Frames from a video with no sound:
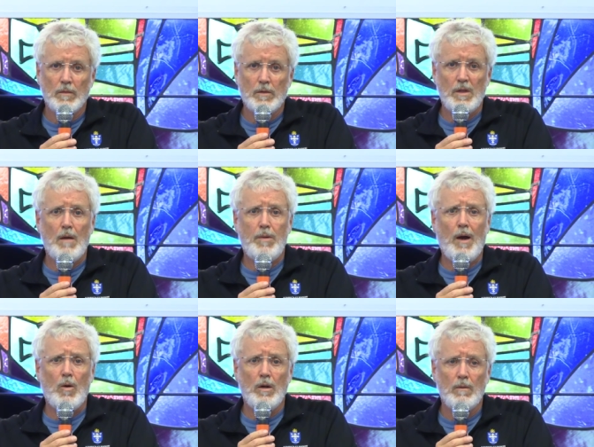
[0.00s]
See that
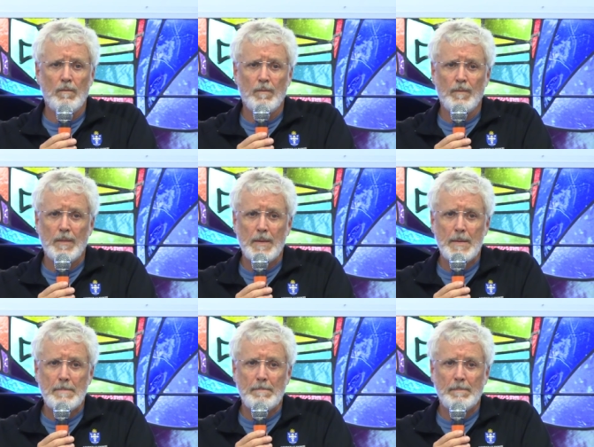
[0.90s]
power?
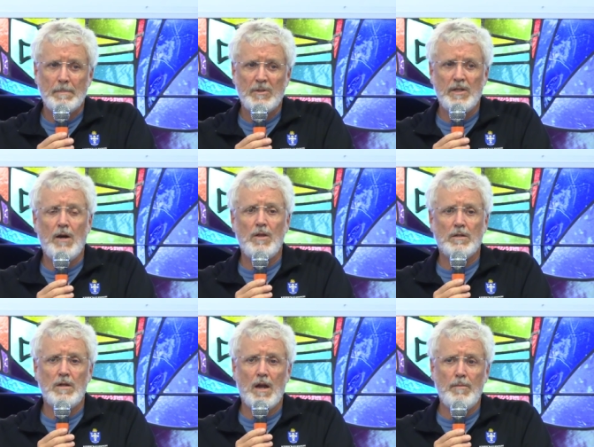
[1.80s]
See how
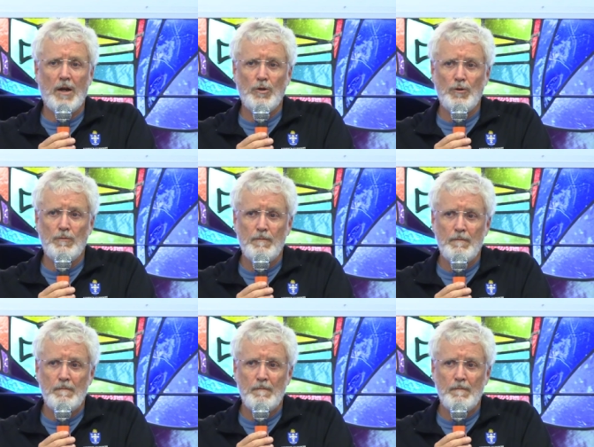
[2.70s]
that's not about you?